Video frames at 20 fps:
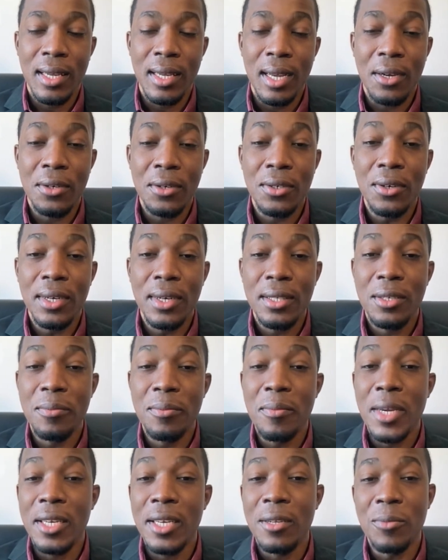I could go into
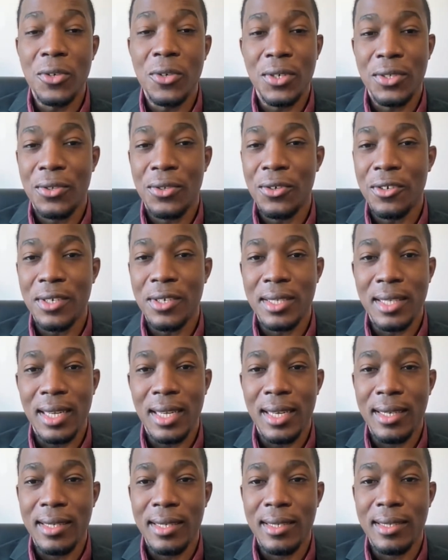many more stories
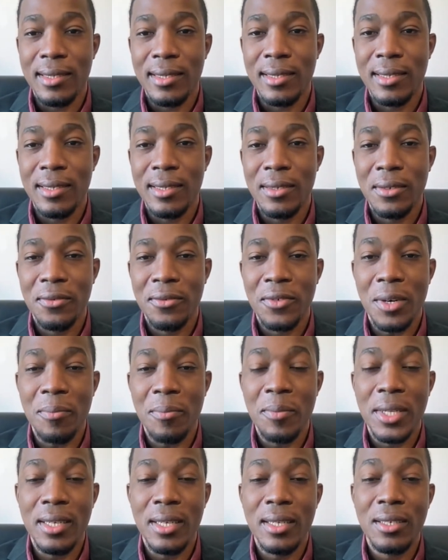like these,
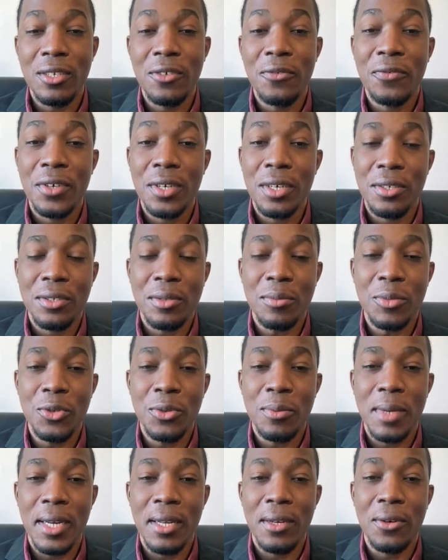from building the first
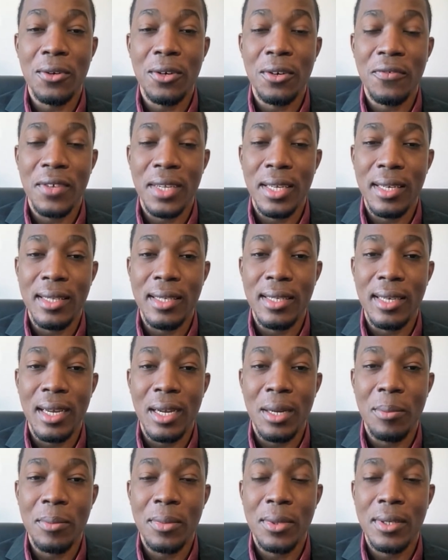mobile OrVLE
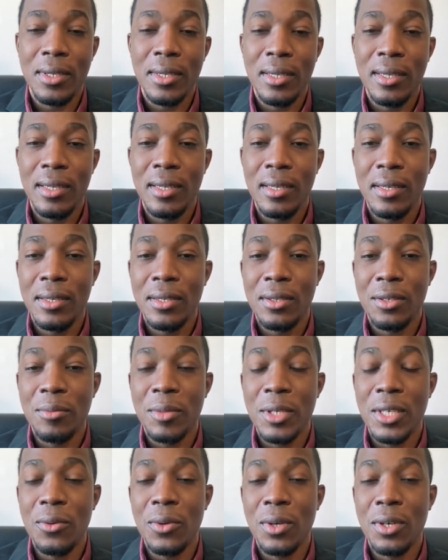app, to
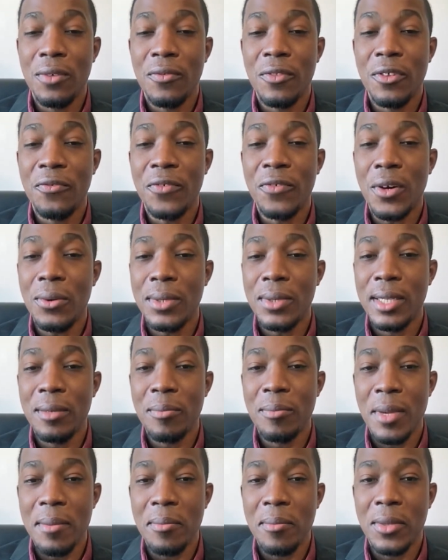being one of the
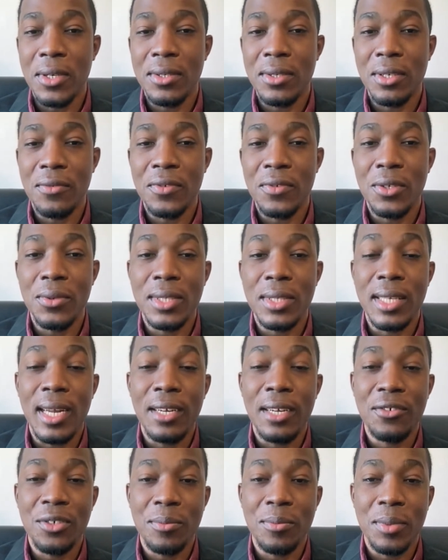founding members of UA's
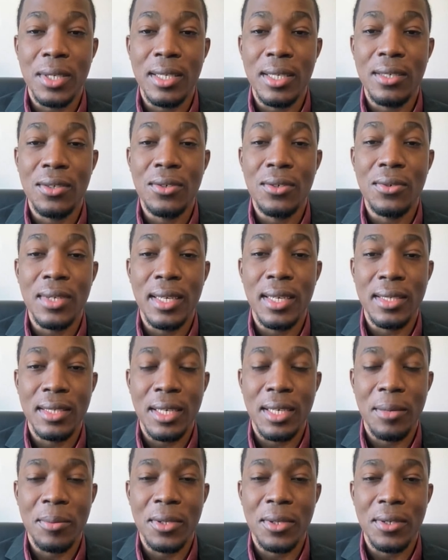IEEE student
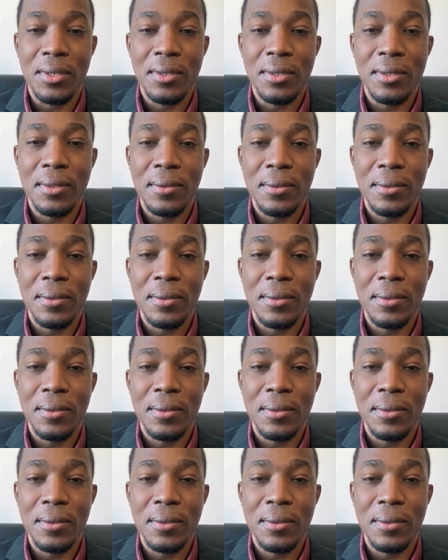chapter.